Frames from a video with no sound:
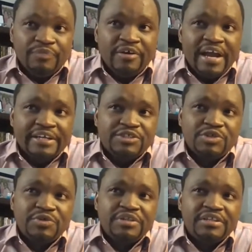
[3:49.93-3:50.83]
All right.
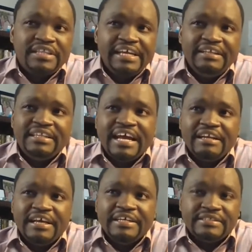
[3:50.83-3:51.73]
So the thing that
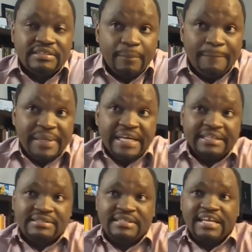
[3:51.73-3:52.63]
is the
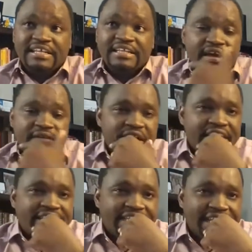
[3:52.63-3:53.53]
biggest thing that I
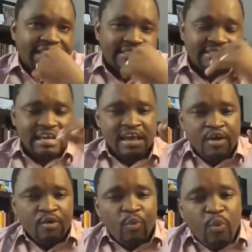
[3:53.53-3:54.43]
find is
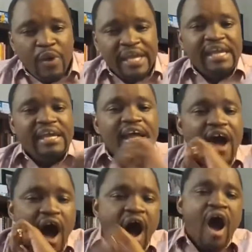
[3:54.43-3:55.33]
we
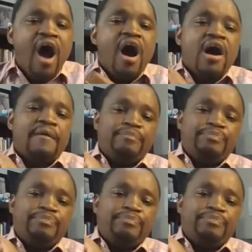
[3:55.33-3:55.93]
are